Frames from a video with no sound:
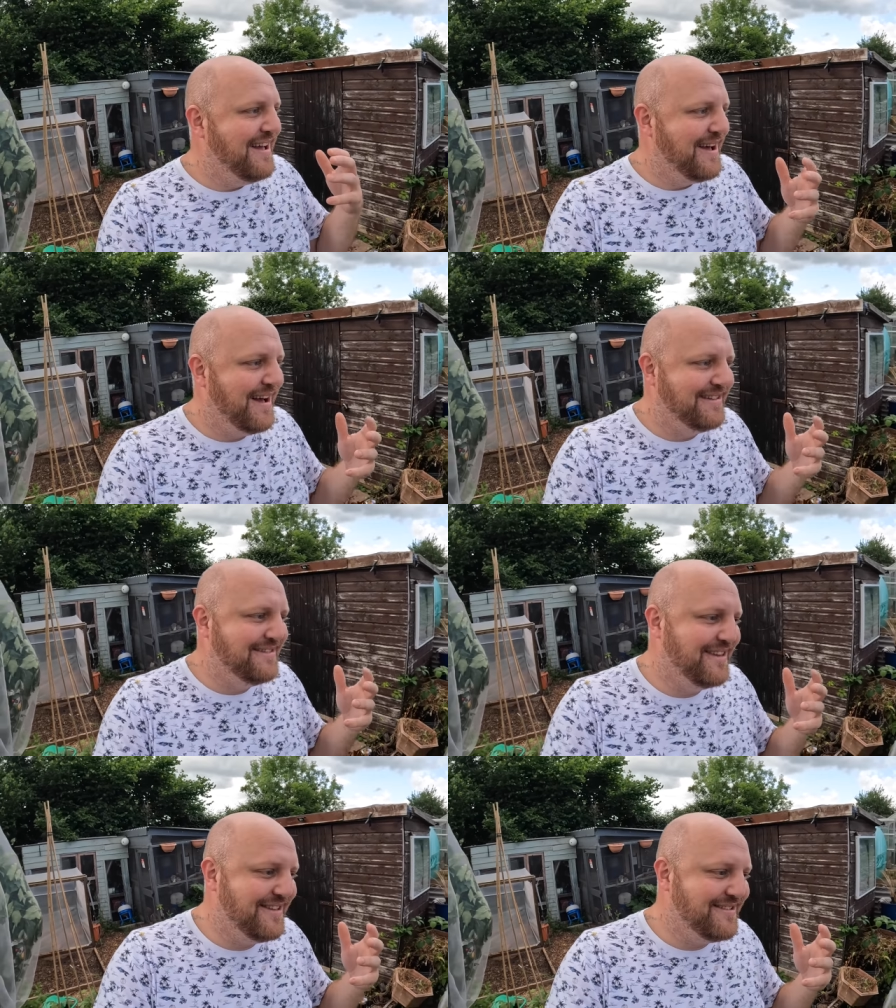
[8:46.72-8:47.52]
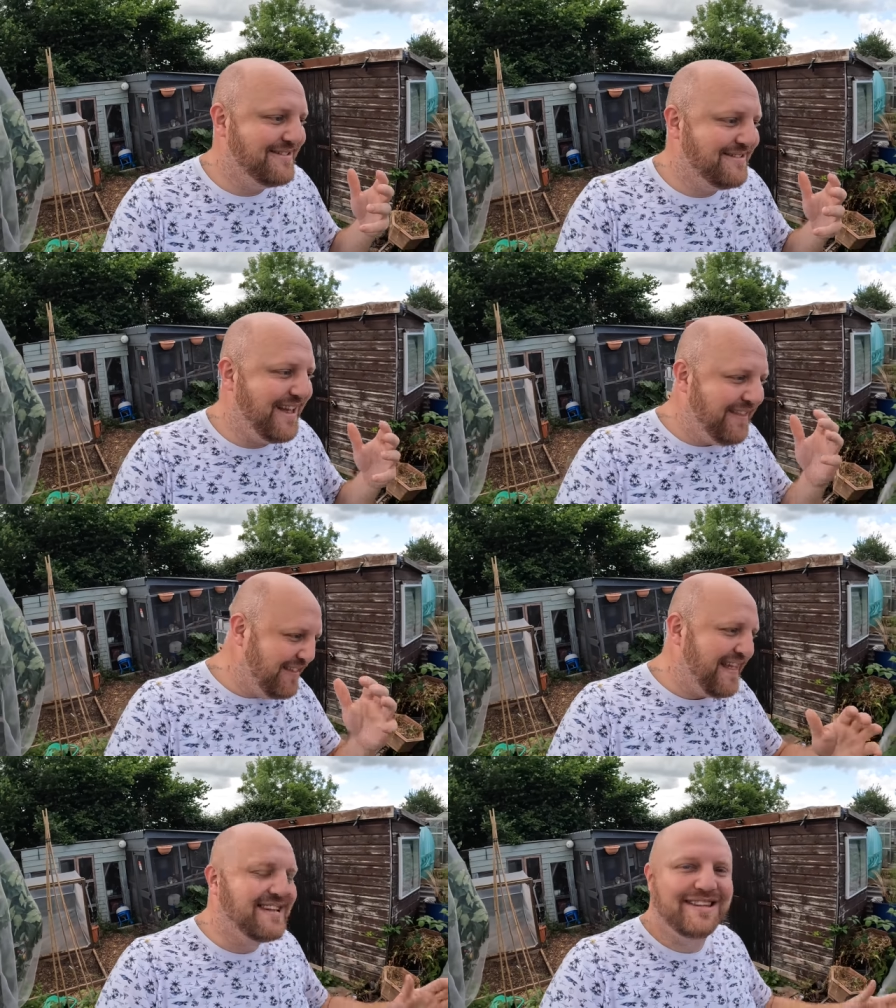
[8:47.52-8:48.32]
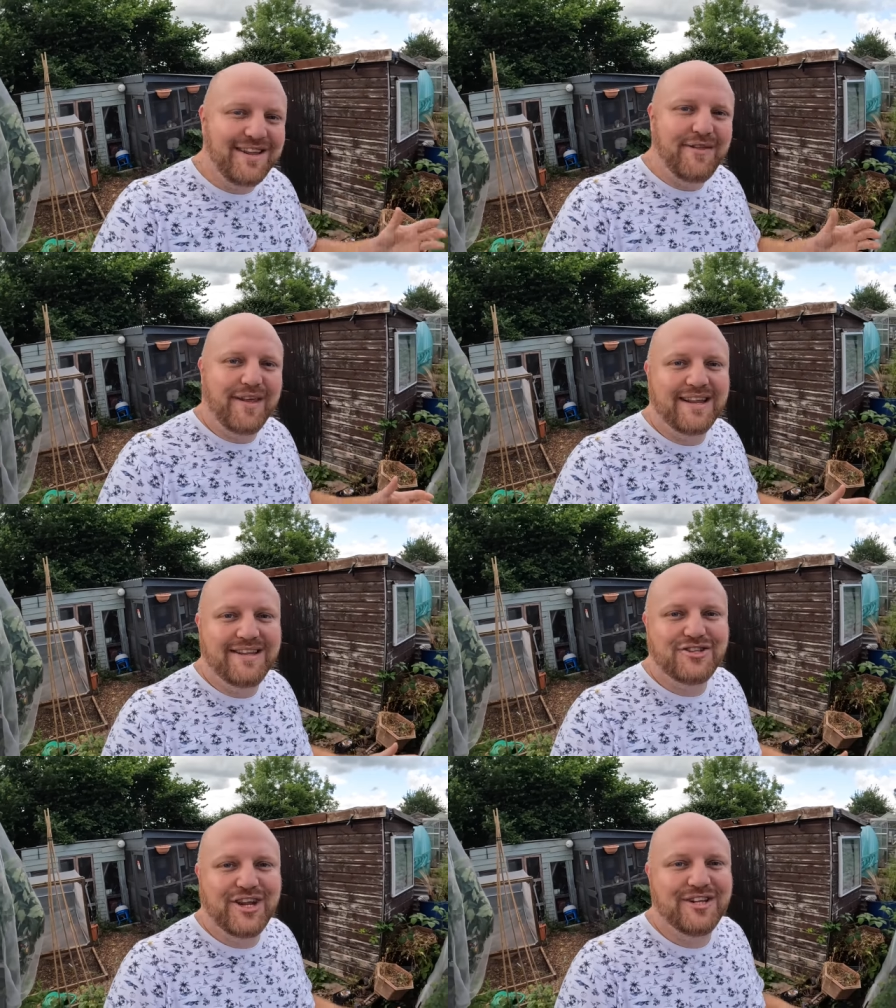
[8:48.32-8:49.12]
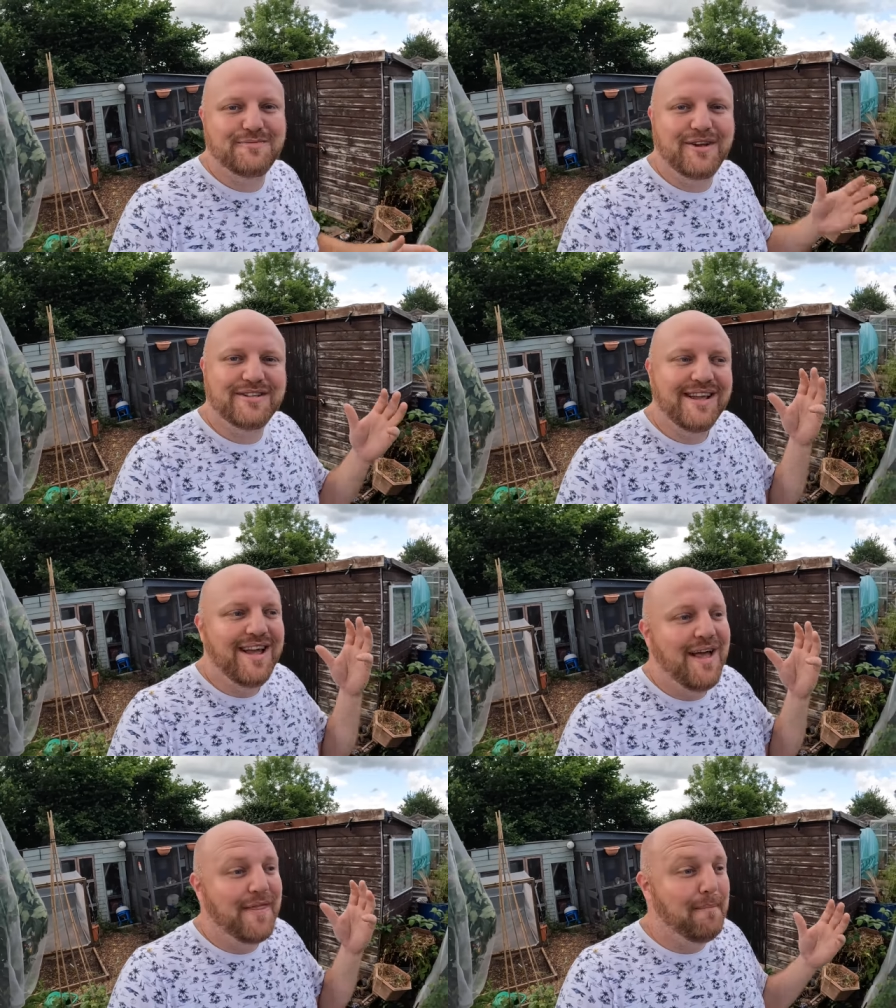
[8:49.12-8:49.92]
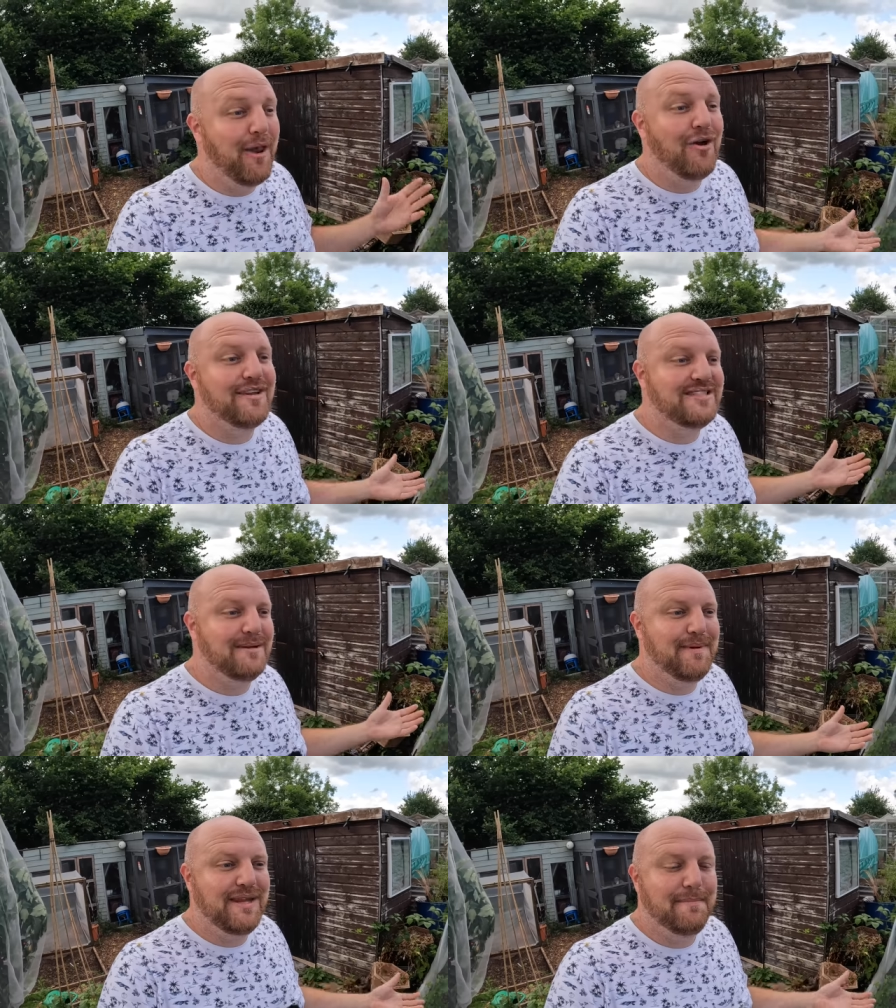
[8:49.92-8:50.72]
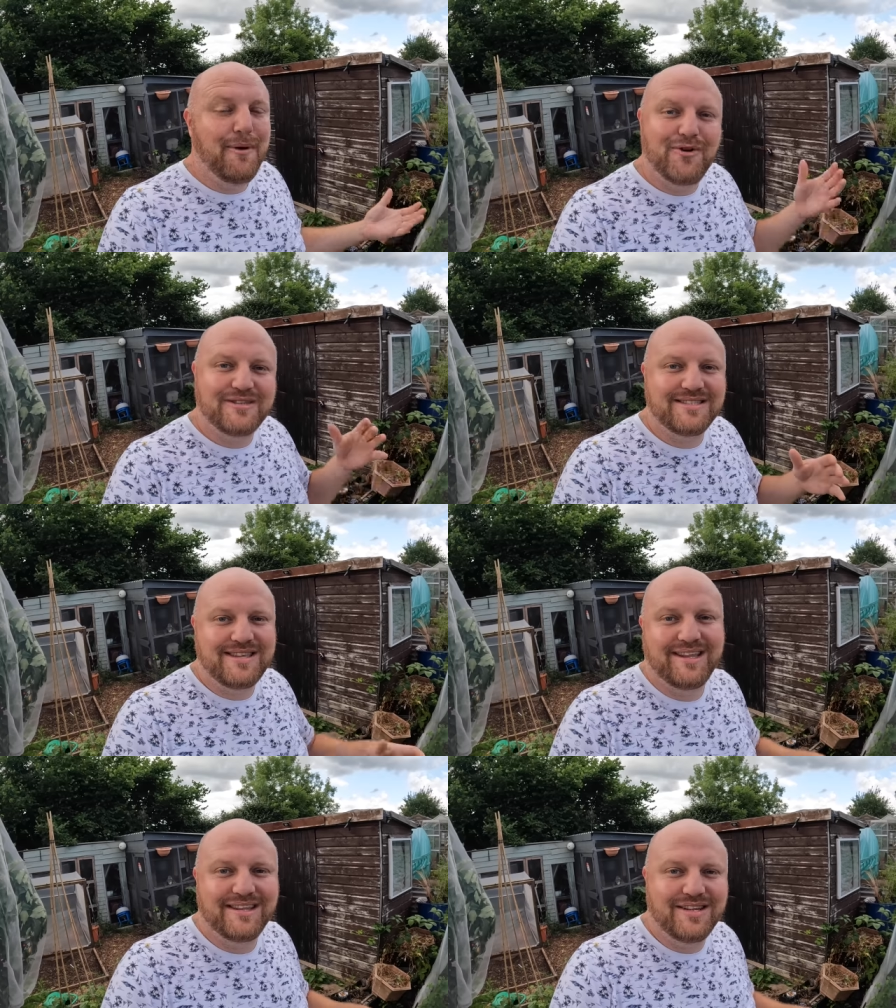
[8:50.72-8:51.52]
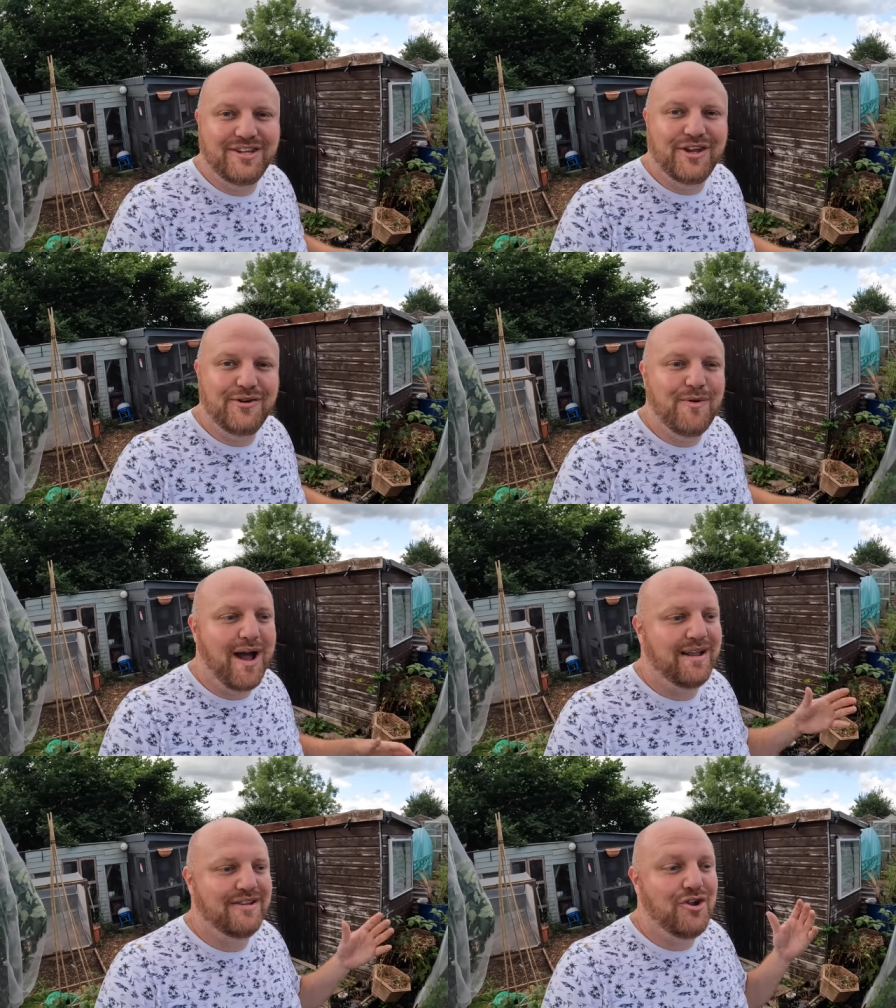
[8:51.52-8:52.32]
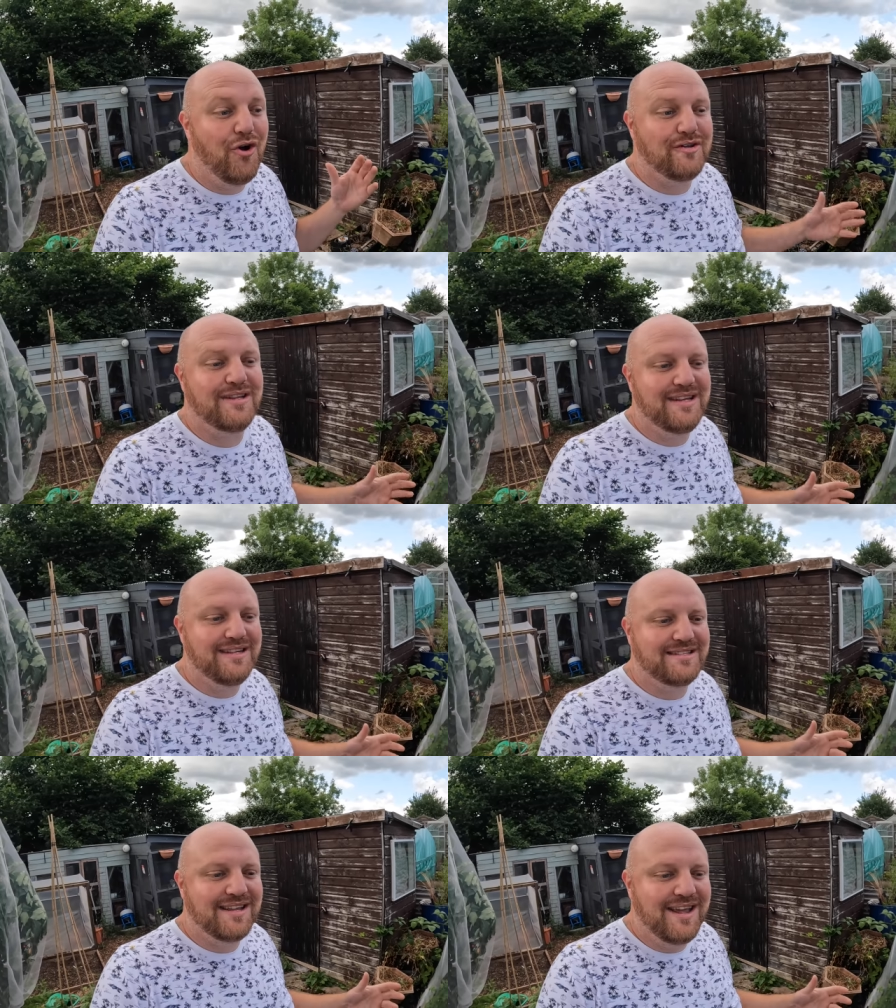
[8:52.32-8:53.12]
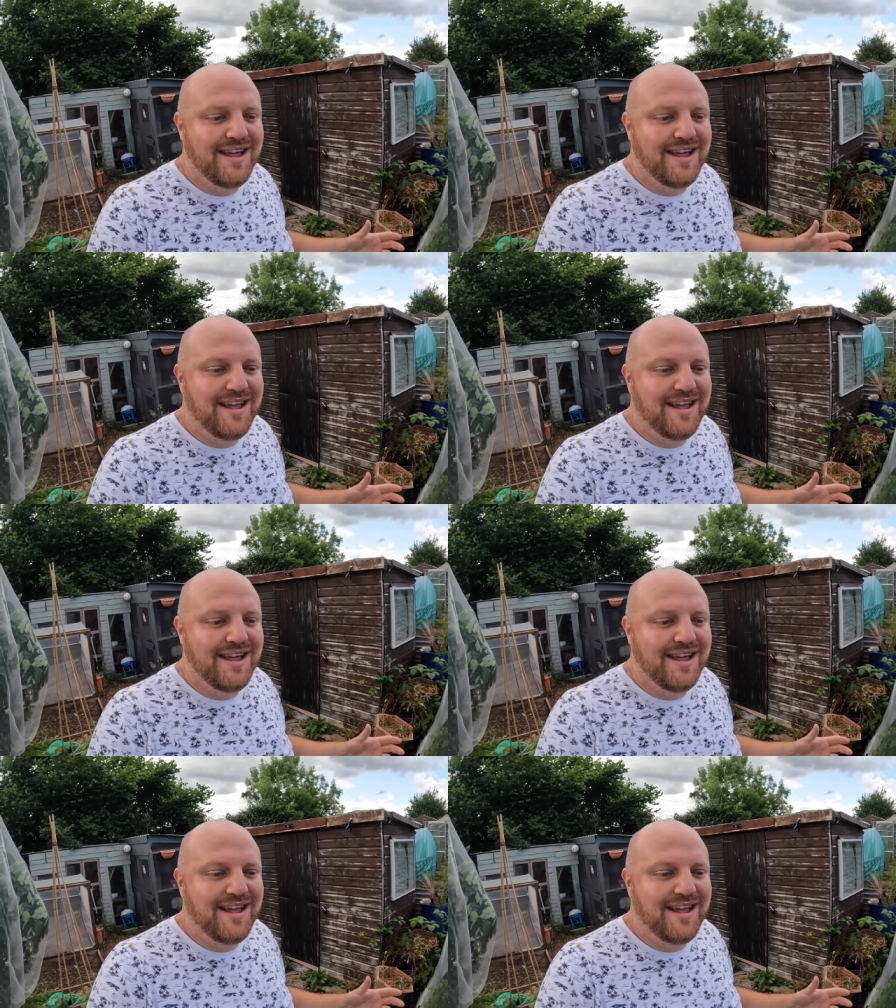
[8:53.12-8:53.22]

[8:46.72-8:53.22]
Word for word: And I think that's another thing I need to change, because the plot needs to be person-centered to you and your needs,